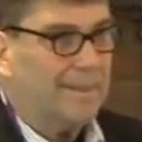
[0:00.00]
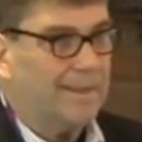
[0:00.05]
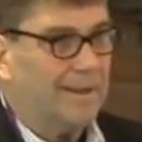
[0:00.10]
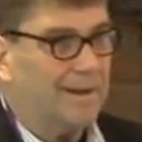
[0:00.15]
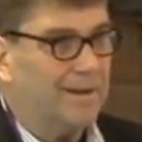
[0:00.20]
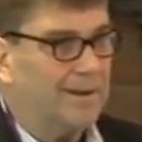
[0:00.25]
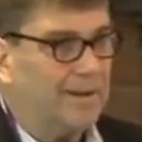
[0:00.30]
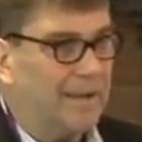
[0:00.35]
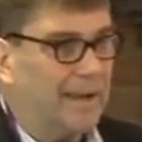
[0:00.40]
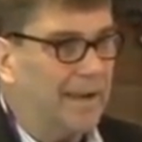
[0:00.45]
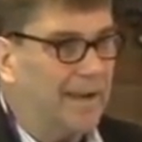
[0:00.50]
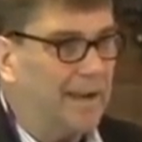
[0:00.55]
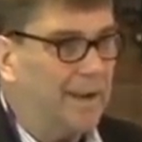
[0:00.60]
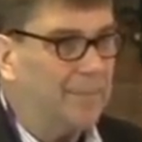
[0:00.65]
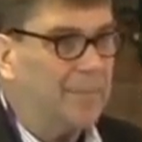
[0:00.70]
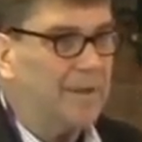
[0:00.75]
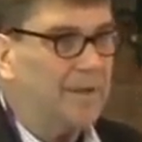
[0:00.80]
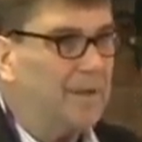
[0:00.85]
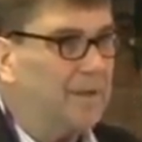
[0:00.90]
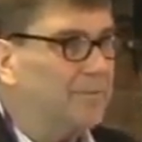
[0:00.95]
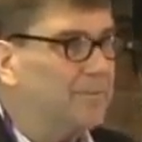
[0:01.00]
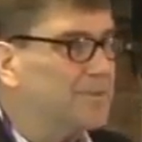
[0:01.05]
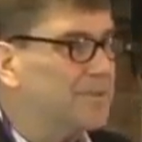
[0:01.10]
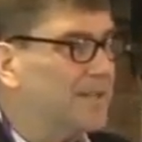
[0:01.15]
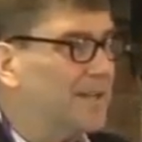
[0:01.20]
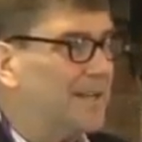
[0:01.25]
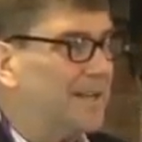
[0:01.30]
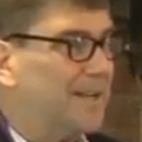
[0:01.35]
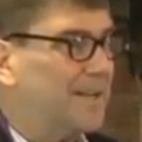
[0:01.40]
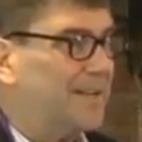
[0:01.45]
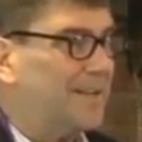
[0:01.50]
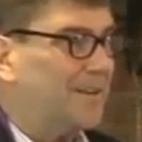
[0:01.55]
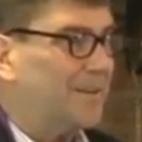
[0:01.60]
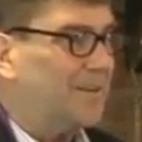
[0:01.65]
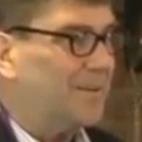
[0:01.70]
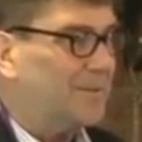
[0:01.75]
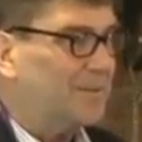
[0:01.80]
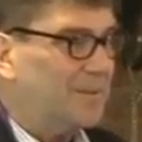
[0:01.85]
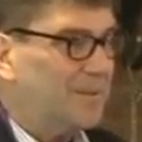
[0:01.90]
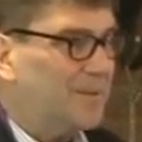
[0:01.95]
Okay, I mean, it was like, you know,
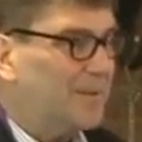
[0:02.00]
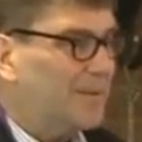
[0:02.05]
the,